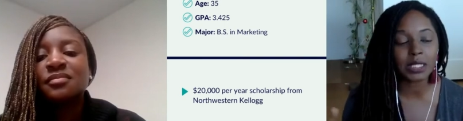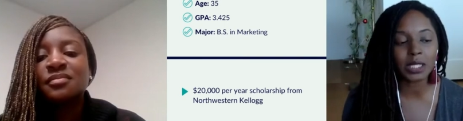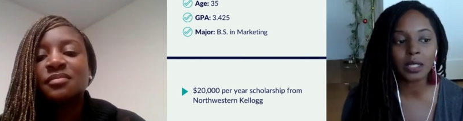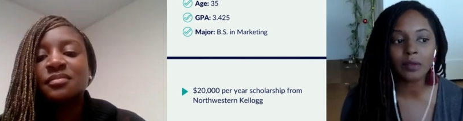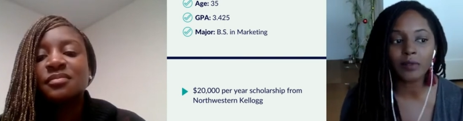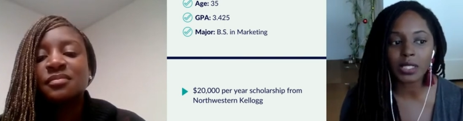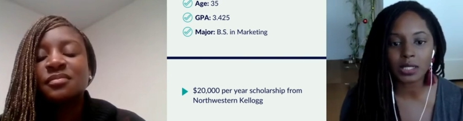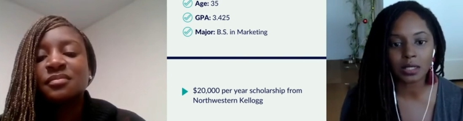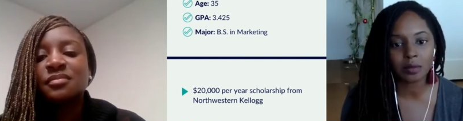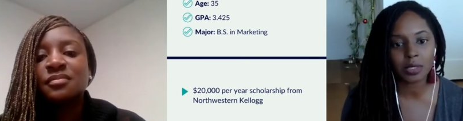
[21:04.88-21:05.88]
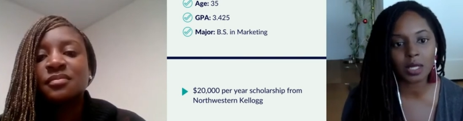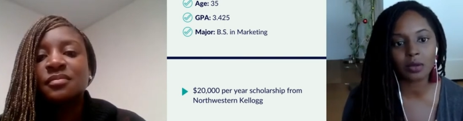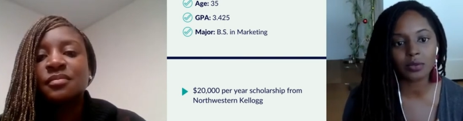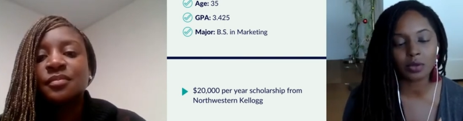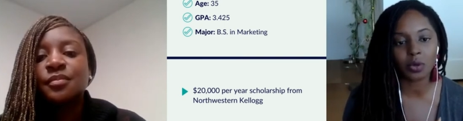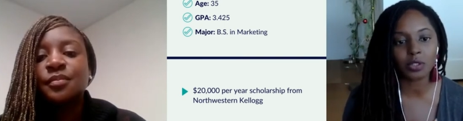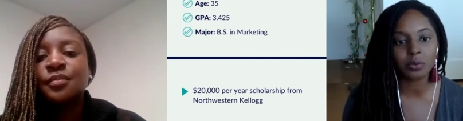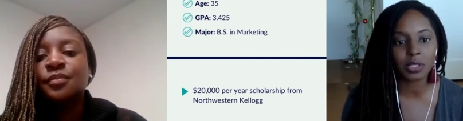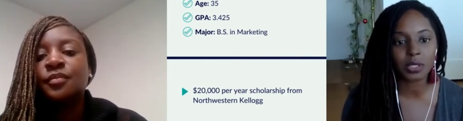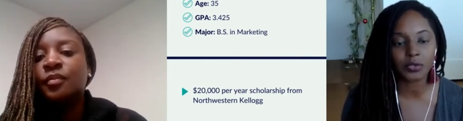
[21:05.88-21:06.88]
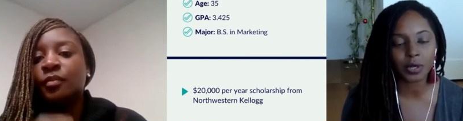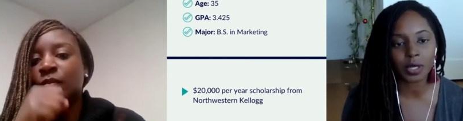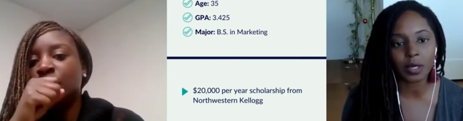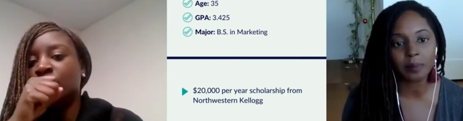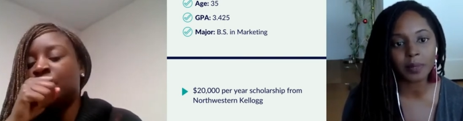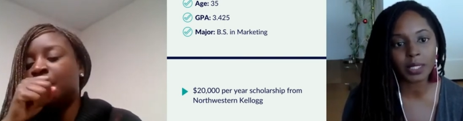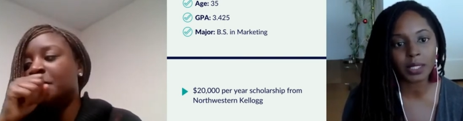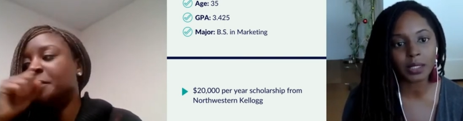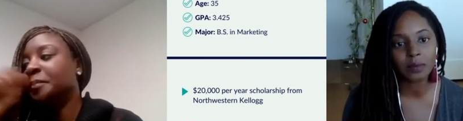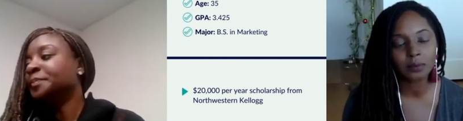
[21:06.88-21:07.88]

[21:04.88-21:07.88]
Speaker 1: didn't invest in themselves or worked with a different company.